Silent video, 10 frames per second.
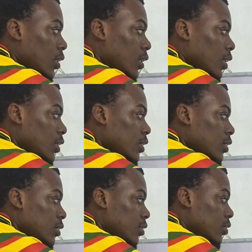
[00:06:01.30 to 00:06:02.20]

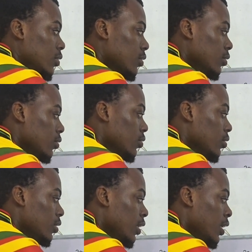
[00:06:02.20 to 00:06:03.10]
18. So
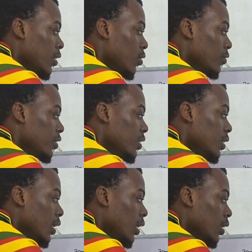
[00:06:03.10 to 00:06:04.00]
sine of
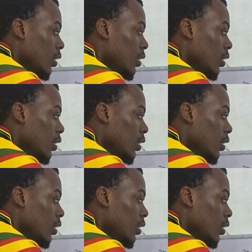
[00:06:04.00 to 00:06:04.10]
theta